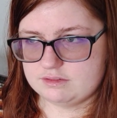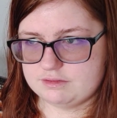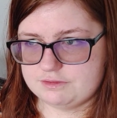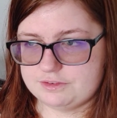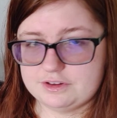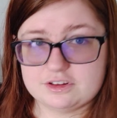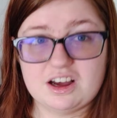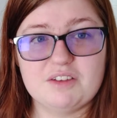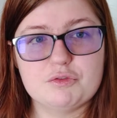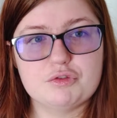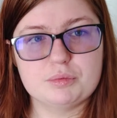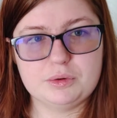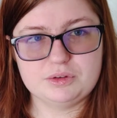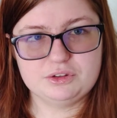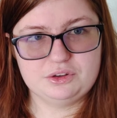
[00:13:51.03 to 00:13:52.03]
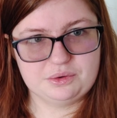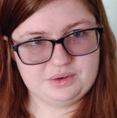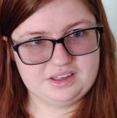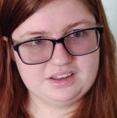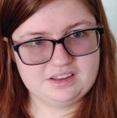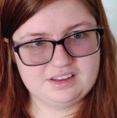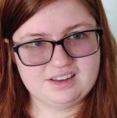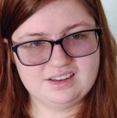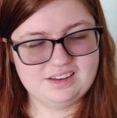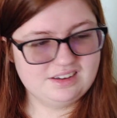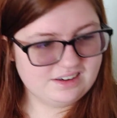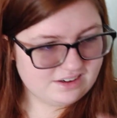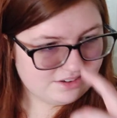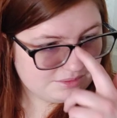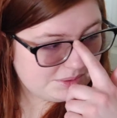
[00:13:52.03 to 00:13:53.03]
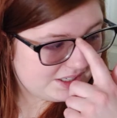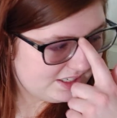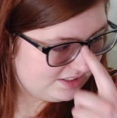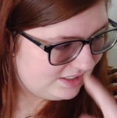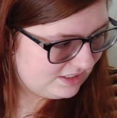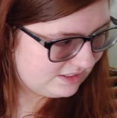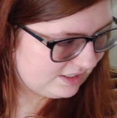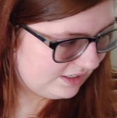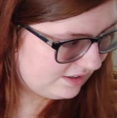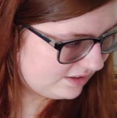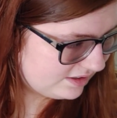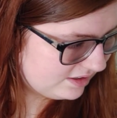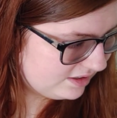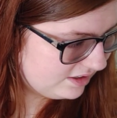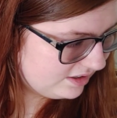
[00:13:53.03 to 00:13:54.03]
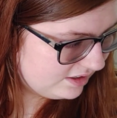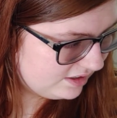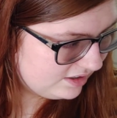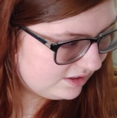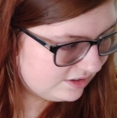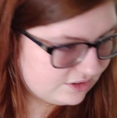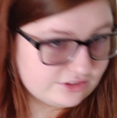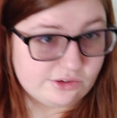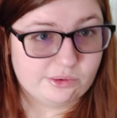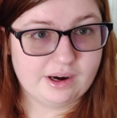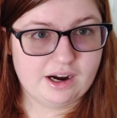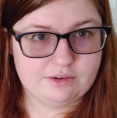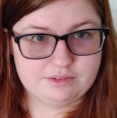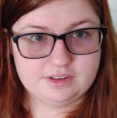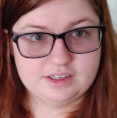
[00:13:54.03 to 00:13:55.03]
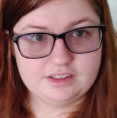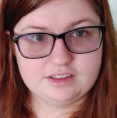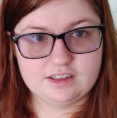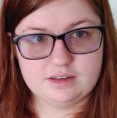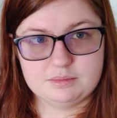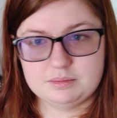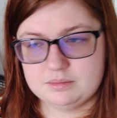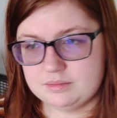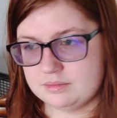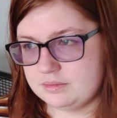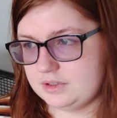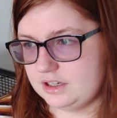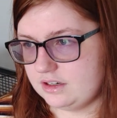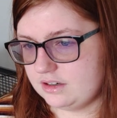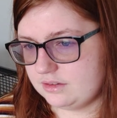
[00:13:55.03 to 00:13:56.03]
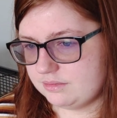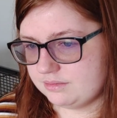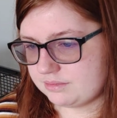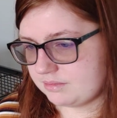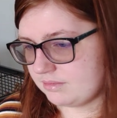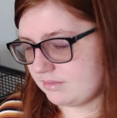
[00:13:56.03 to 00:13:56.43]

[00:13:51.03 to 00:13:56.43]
feel comfortable doing, you know, because it's like surrounding them, you know